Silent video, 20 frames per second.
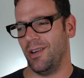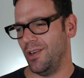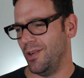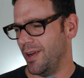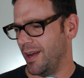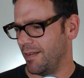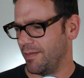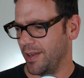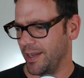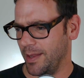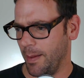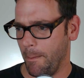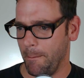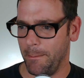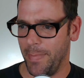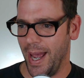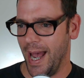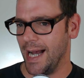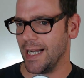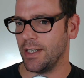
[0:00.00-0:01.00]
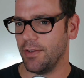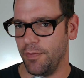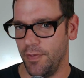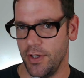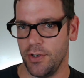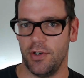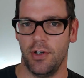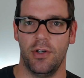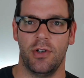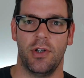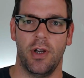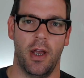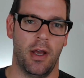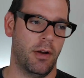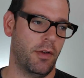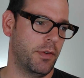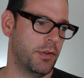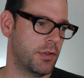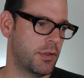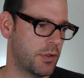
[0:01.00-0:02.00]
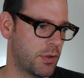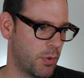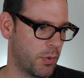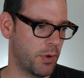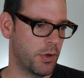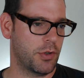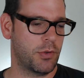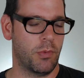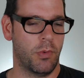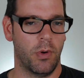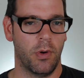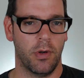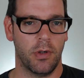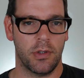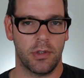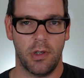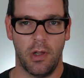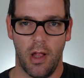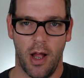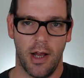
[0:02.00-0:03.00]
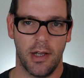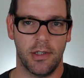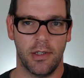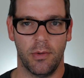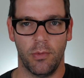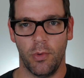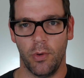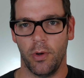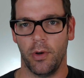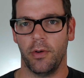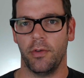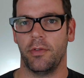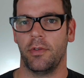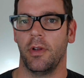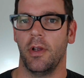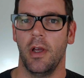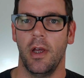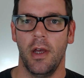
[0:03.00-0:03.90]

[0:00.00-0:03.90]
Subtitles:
You have like the bass fishing channel, the storage wars, closet wars,